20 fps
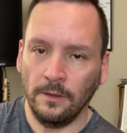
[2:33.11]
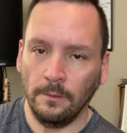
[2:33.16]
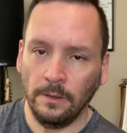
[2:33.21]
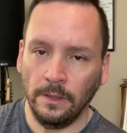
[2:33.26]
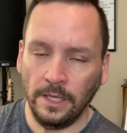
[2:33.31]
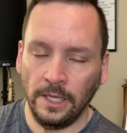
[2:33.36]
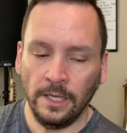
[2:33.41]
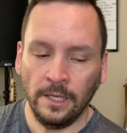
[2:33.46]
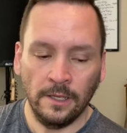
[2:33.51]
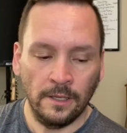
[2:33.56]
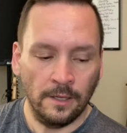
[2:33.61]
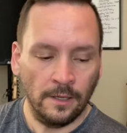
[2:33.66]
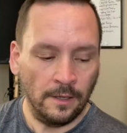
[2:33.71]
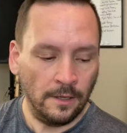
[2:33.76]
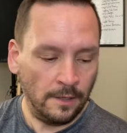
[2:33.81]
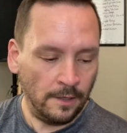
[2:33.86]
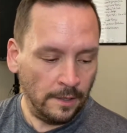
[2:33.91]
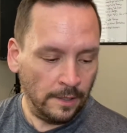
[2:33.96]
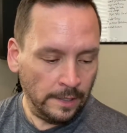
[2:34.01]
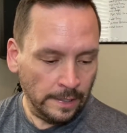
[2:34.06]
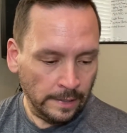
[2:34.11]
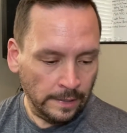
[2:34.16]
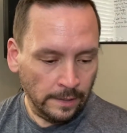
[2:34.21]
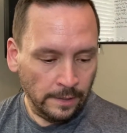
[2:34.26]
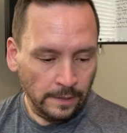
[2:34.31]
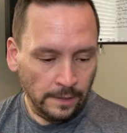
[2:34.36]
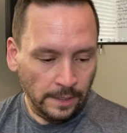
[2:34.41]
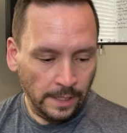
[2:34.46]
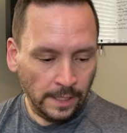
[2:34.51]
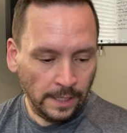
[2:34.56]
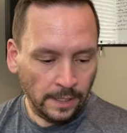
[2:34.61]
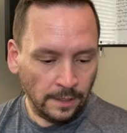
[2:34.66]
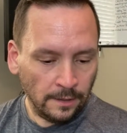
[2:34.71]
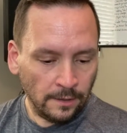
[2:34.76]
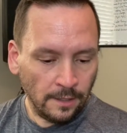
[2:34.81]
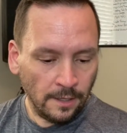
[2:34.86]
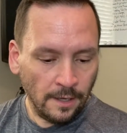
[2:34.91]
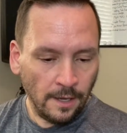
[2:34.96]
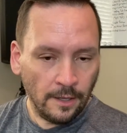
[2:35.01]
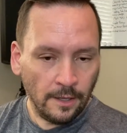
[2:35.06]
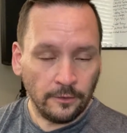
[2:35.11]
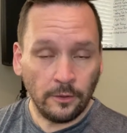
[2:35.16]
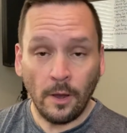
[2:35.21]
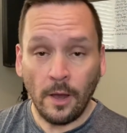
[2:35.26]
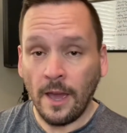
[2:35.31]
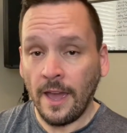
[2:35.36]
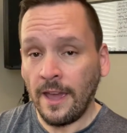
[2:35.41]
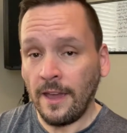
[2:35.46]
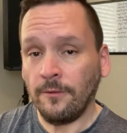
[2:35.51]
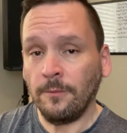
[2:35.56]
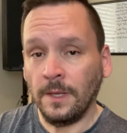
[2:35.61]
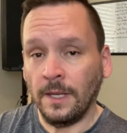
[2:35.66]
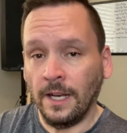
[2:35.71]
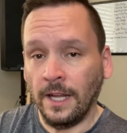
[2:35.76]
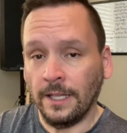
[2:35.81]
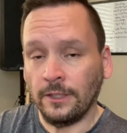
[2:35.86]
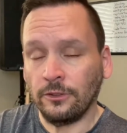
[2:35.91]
way. And so I've been